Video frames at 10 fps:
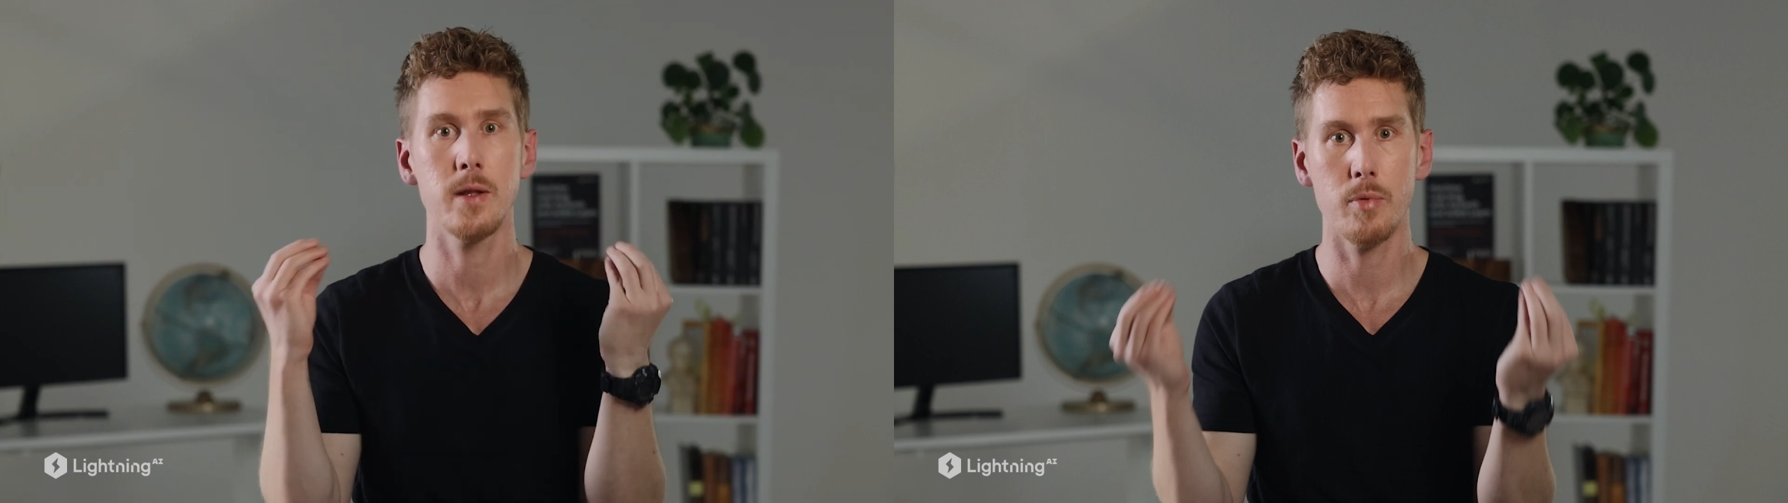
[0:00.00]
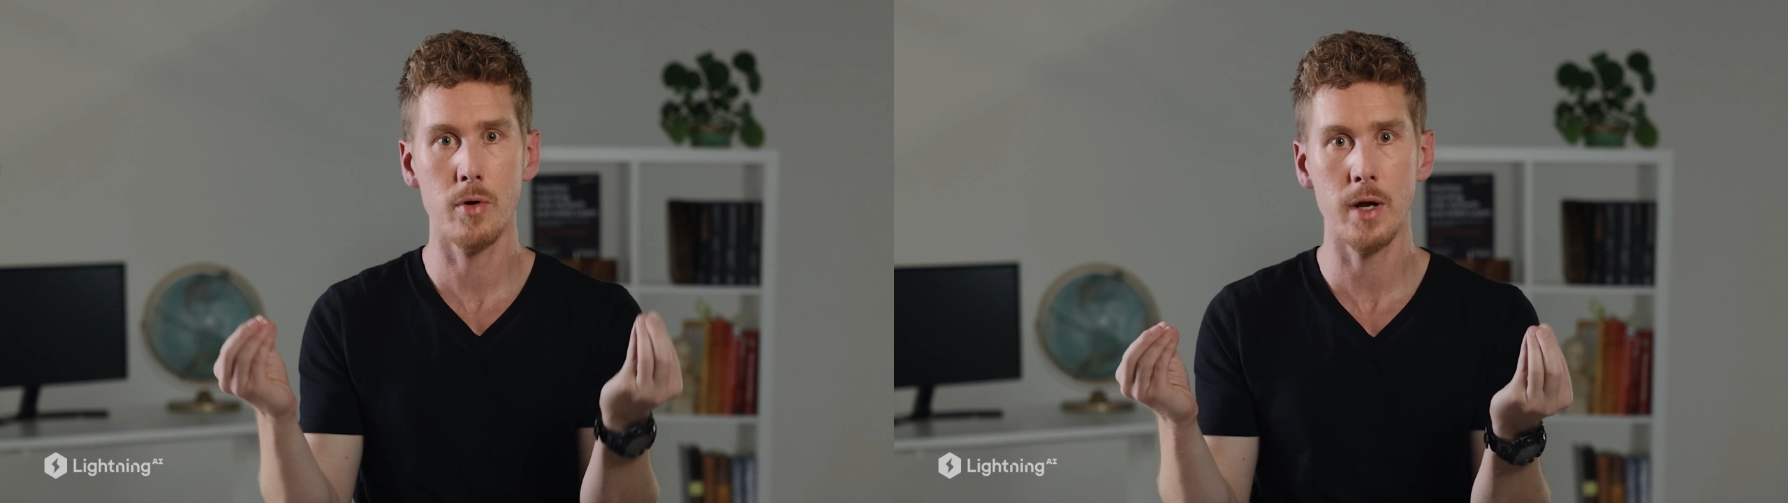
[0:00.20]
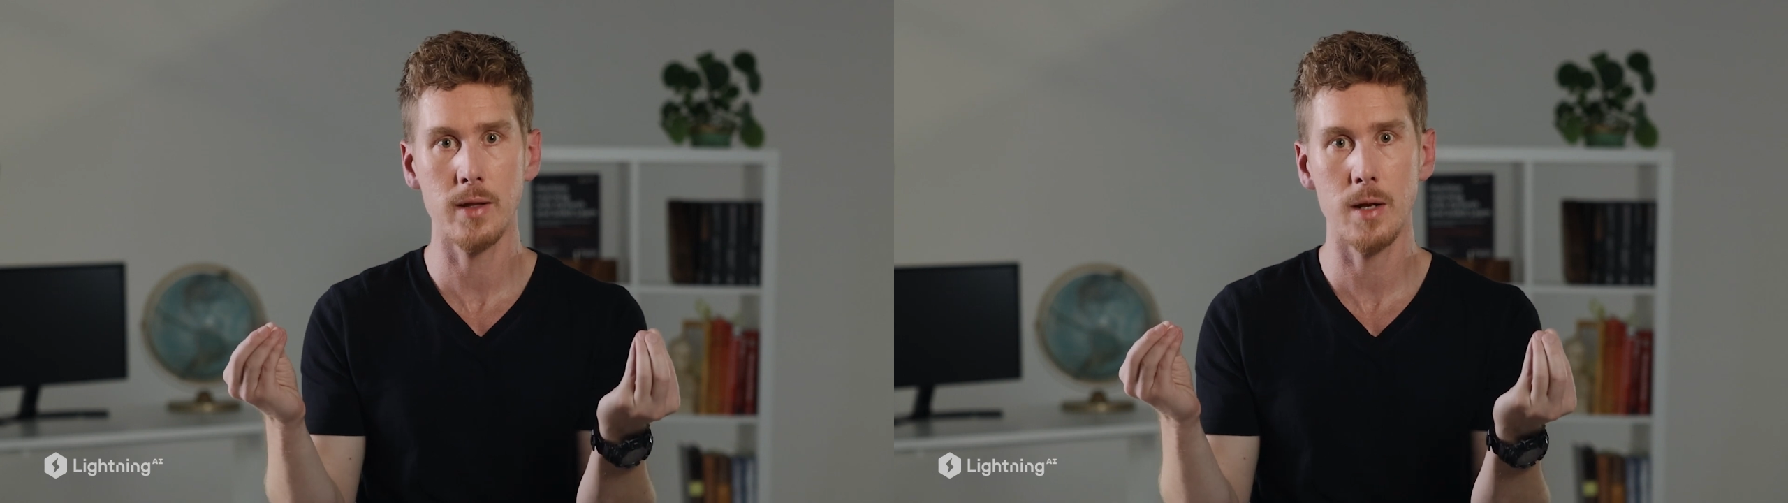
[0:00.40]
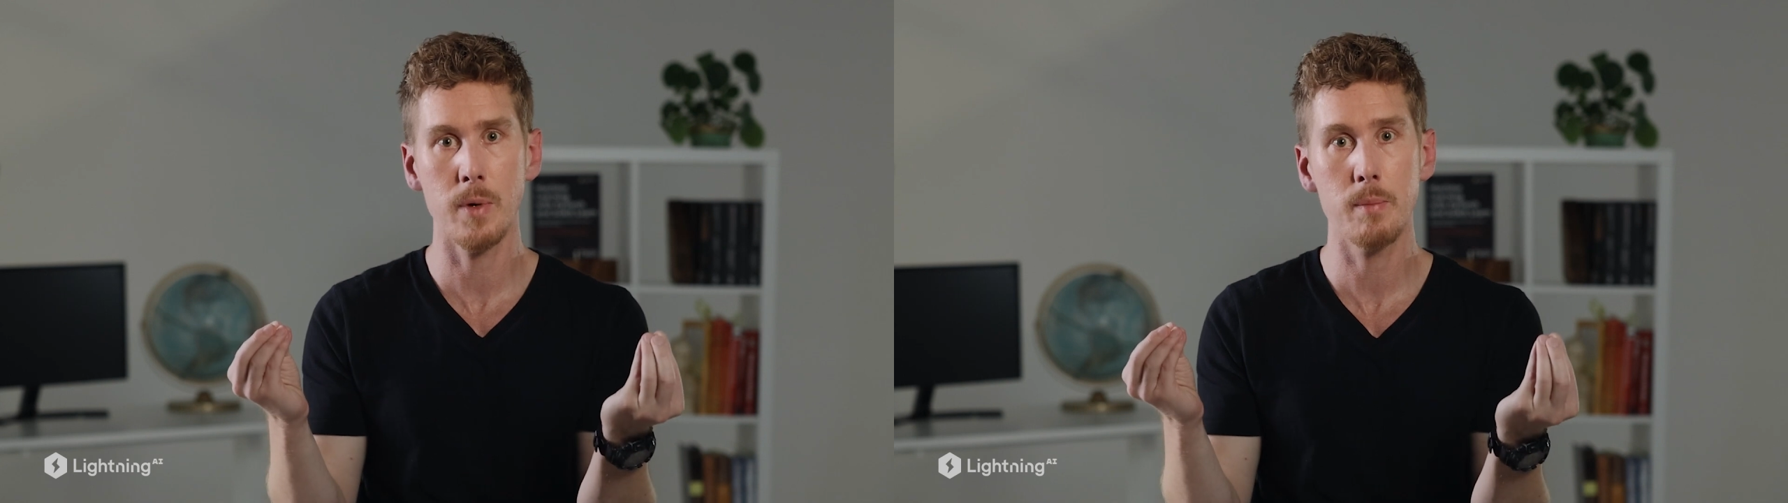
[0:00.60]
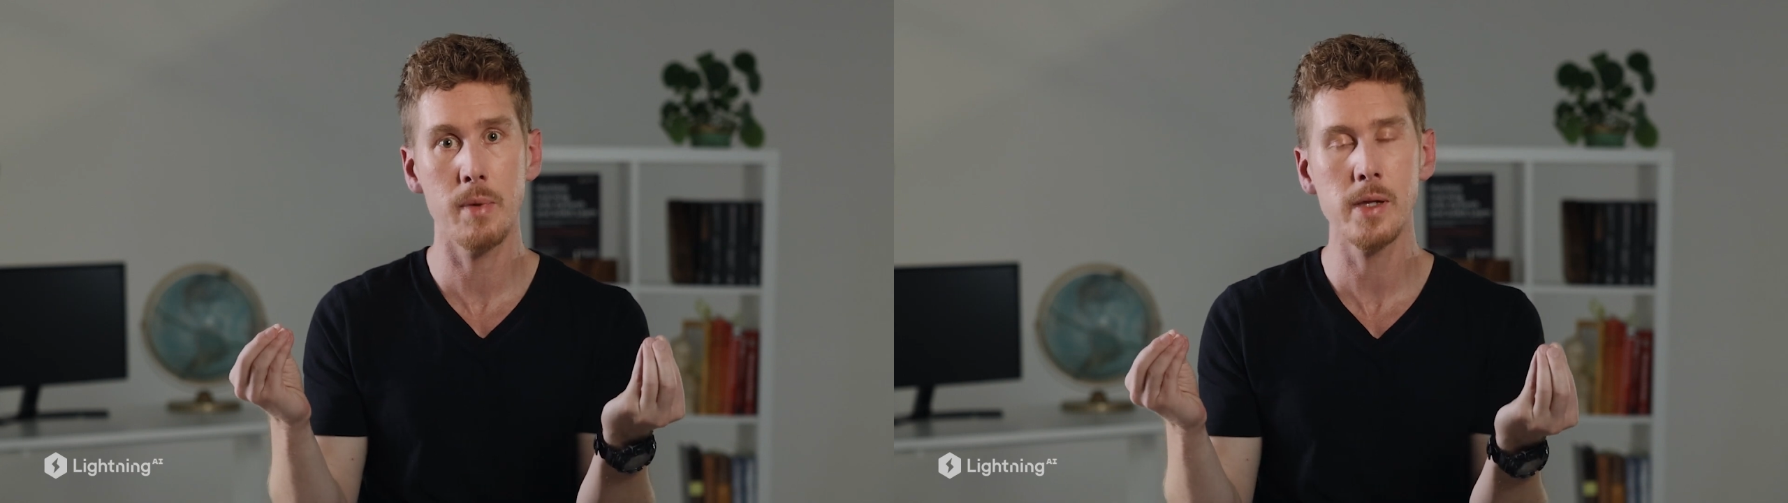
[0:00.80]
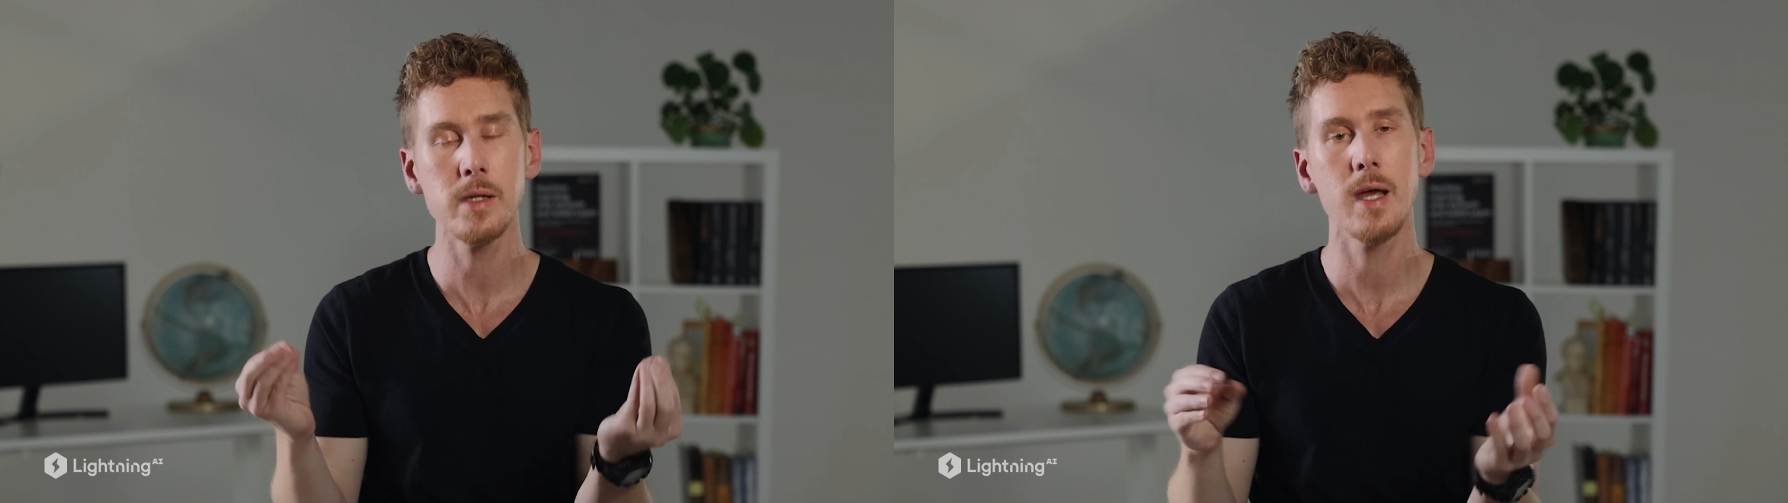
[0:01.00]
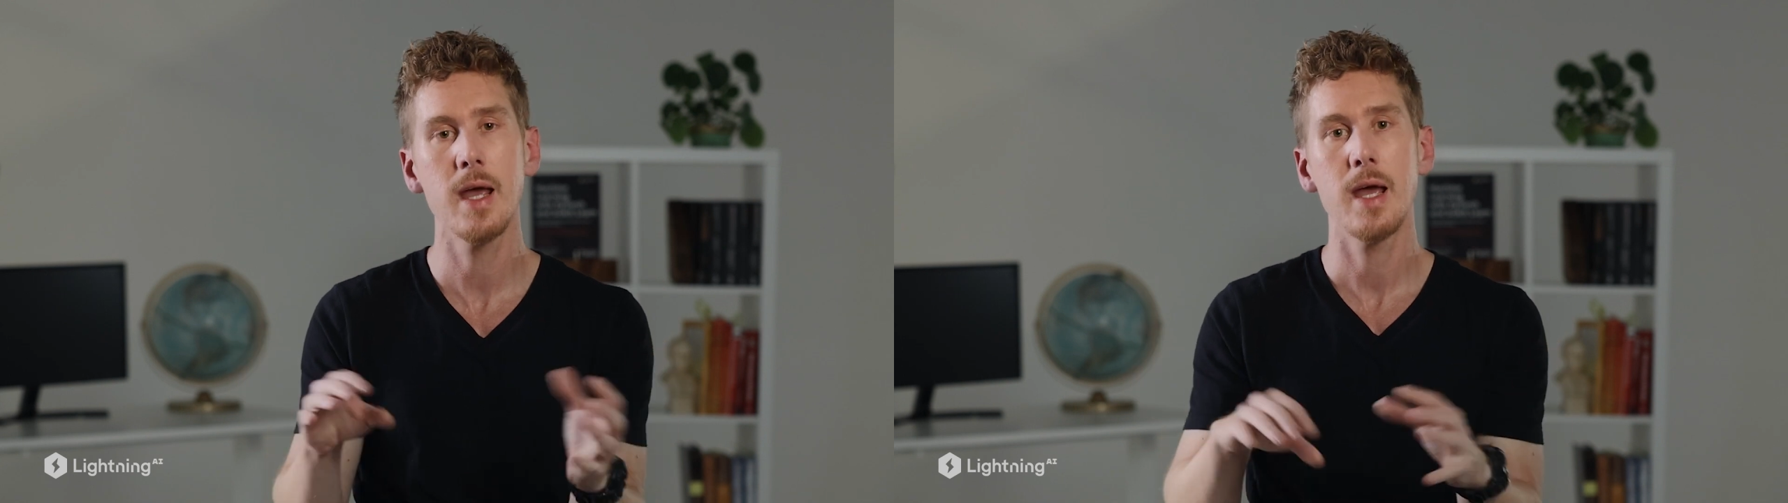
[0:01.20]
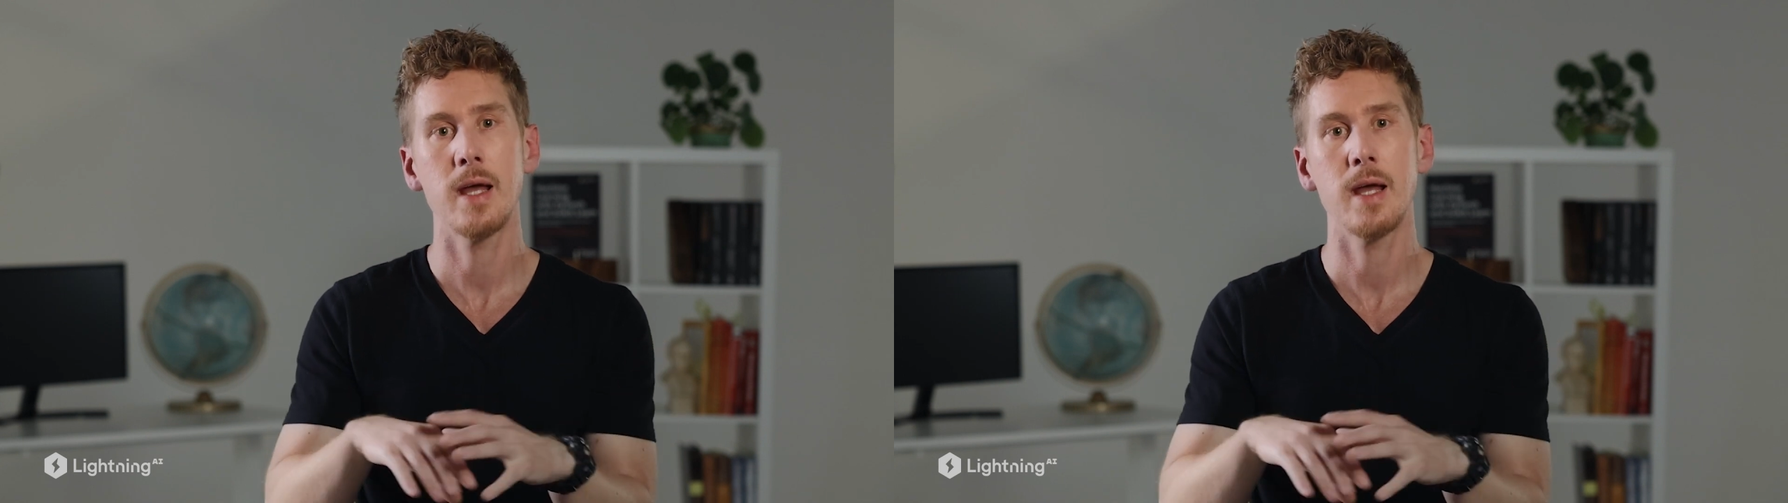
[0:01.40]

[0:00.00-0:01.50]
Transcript: the product that we build,